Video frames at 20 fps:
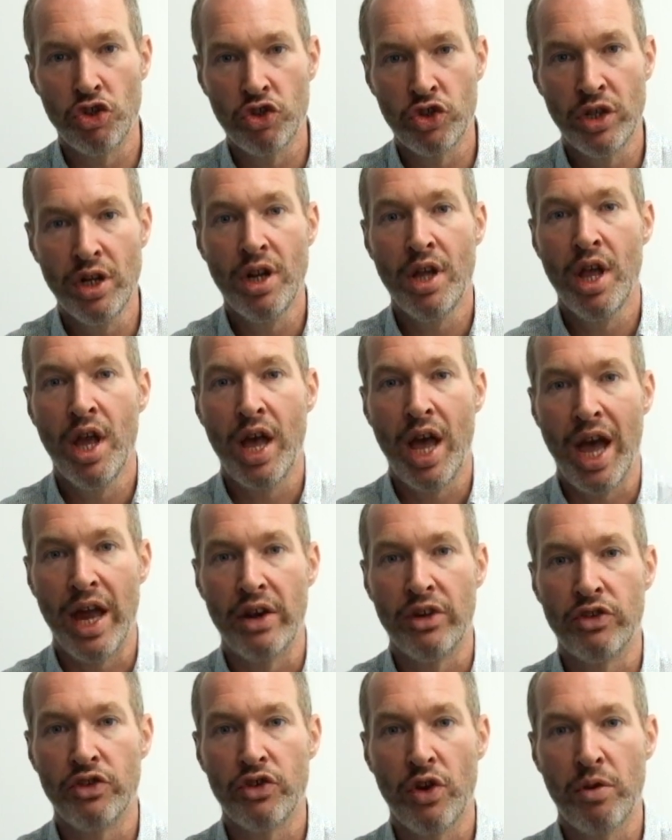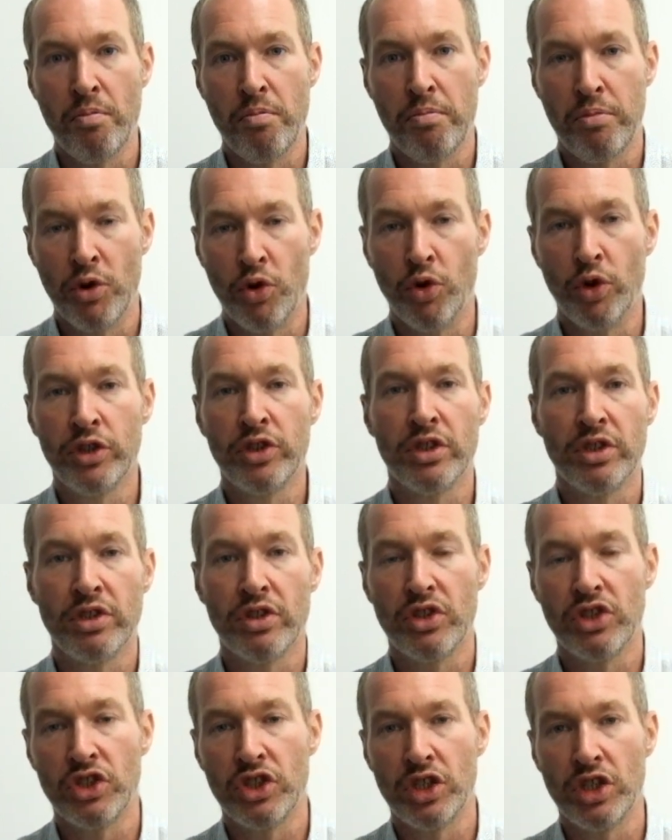And it's important
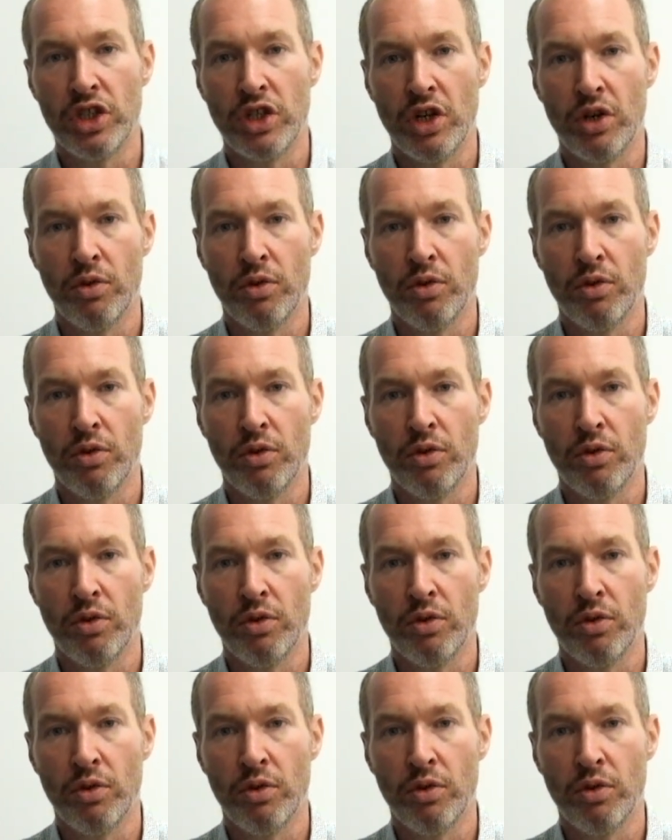to